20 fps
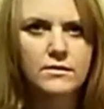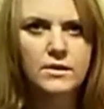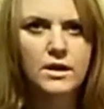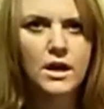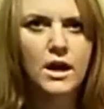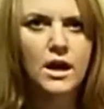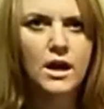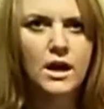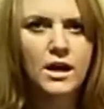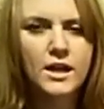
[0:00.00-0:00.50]

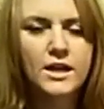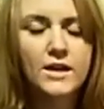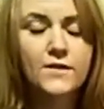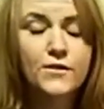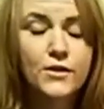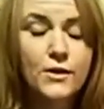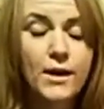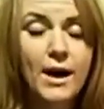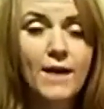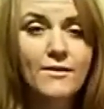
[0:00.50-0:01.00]
and if
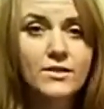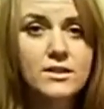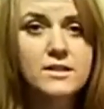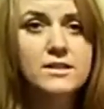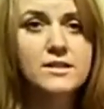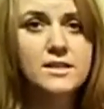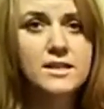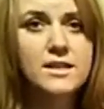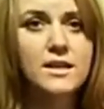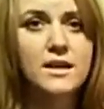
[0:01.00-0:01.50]
you haven't
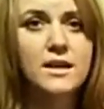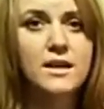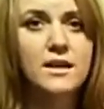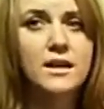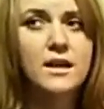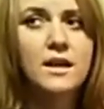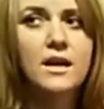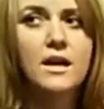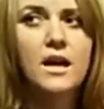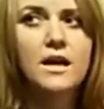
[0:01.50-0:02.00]
seen it,
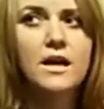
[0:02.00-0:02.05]
and